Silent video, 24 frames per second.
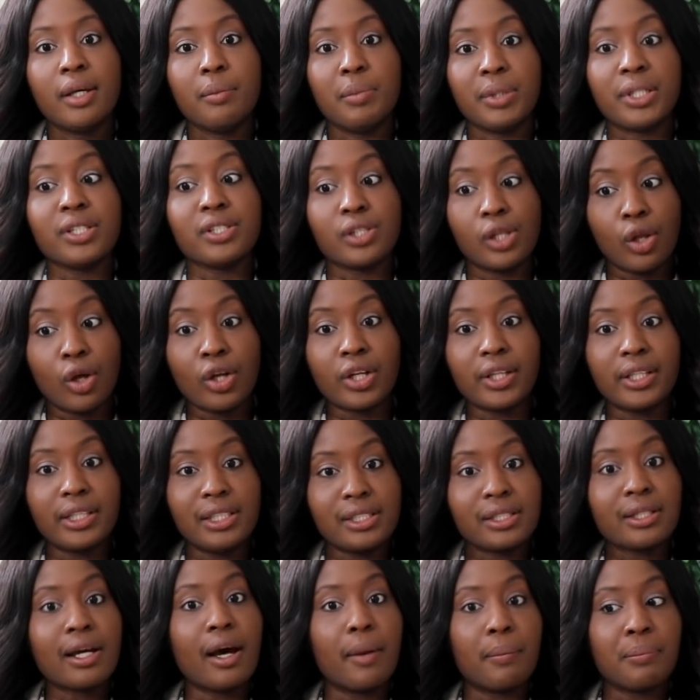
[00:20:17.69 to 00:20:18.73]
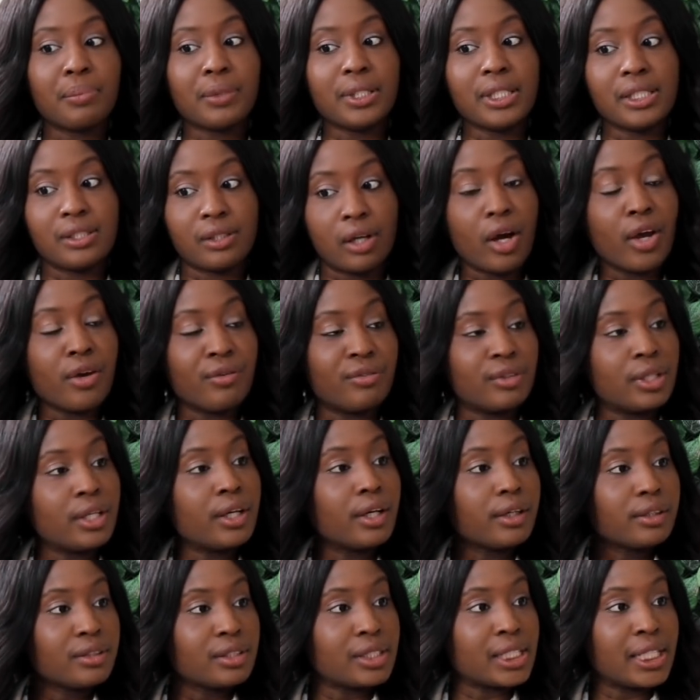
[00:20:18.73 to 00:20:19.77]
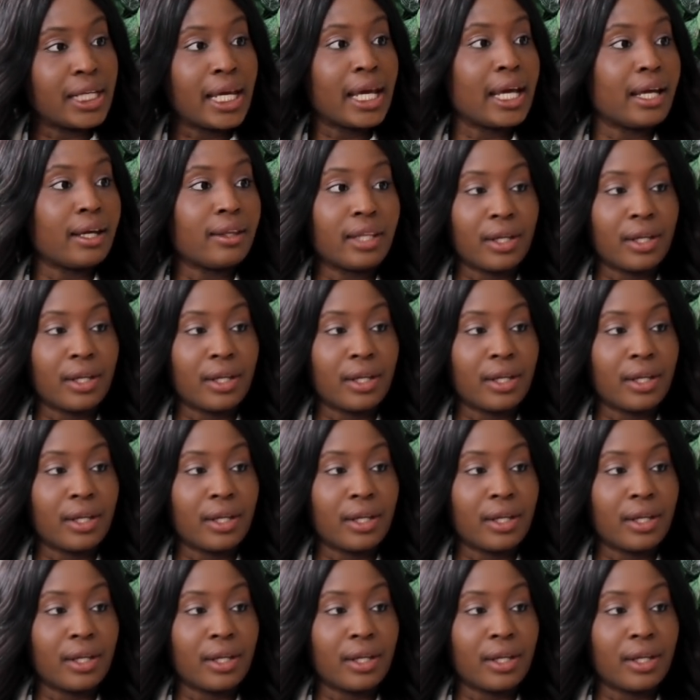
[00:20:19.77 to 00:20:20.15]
because a lot of these companies are overlooked today.